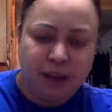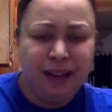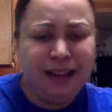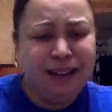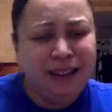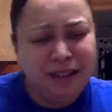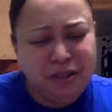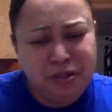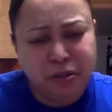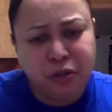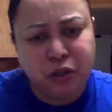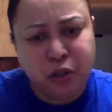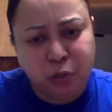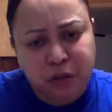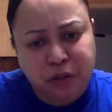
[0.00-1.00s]
And get your
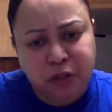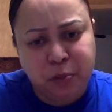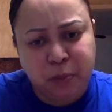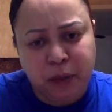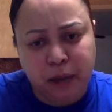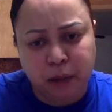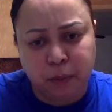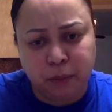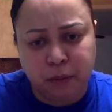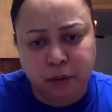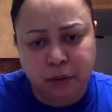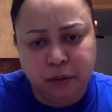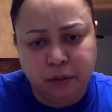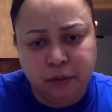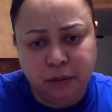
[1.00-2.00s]
switch back,
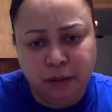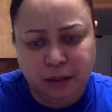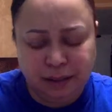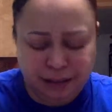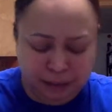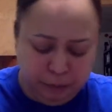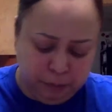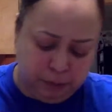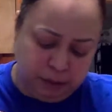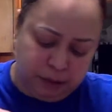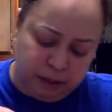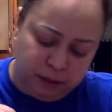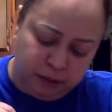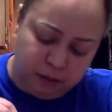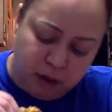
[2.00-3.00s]
bro. Like, come on
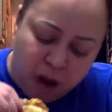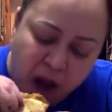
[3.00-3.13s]
now.